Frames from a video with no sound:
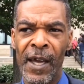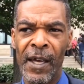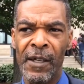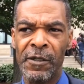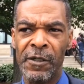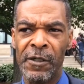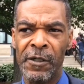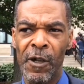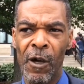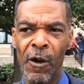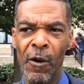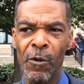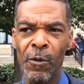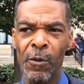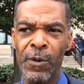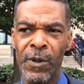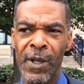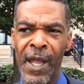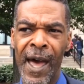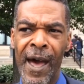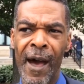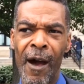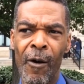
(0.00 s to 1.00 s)
And so
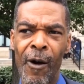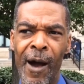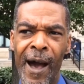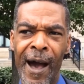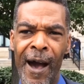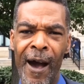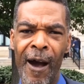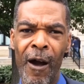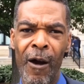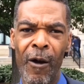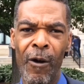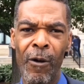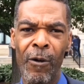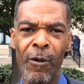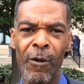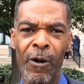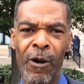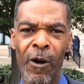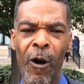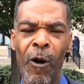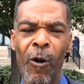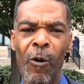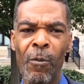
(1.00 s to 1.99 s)
now our
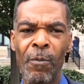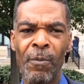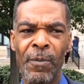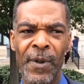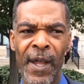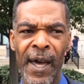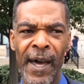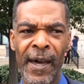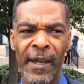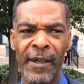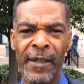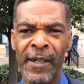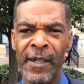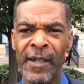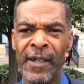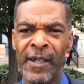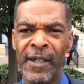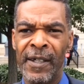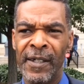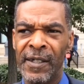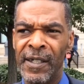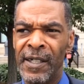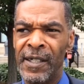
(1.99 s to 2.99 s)
hope that
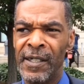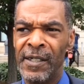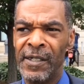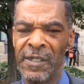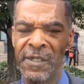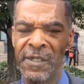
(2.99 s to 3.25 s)
the